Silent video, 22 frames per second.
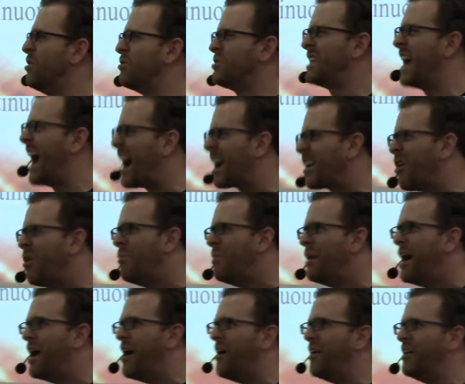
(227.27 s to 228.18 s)
Taco
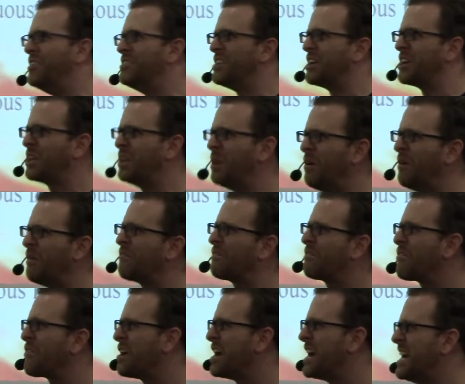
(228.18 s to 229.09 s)
Bell, is it
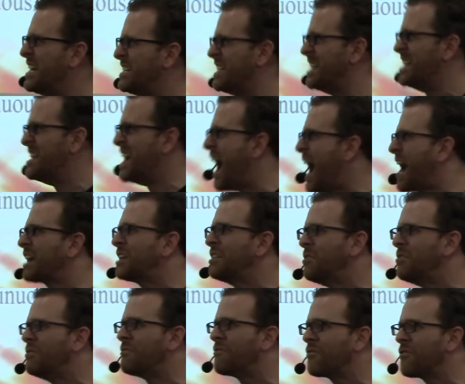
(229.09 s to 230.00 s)
gluten-free? Is it not
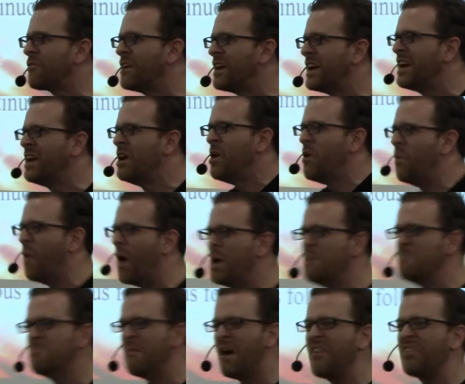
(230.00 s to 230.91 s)
gluten-free?
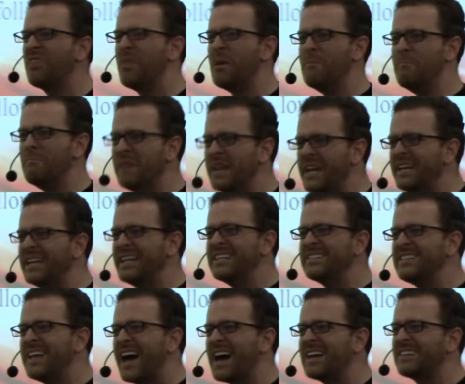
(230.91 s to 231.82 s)
1 month the meat
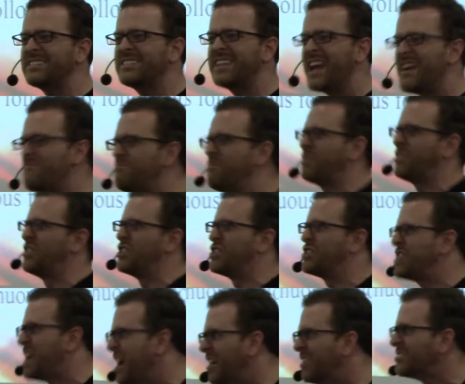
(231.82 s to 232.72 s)
is not safe, but the
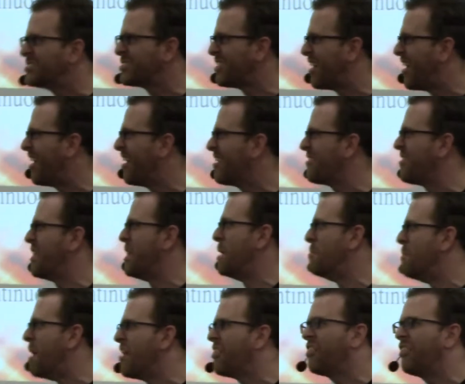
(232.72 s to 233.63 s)
shells are. Then a
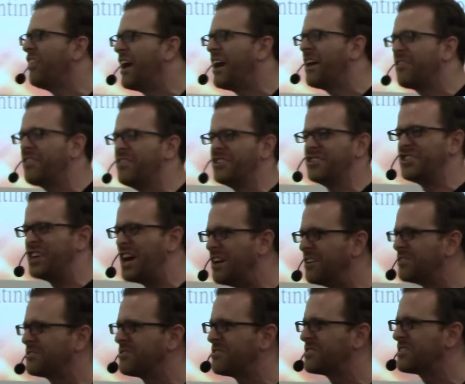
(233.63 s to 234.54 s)
month later, the
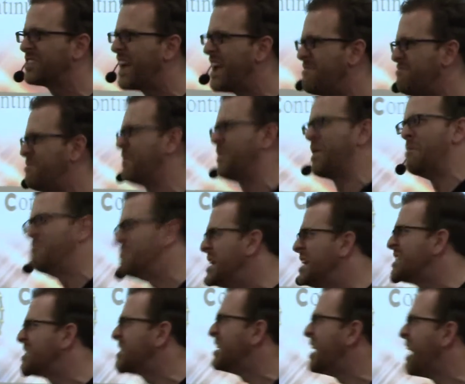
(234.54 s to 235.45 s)
shells are safe, but the meat's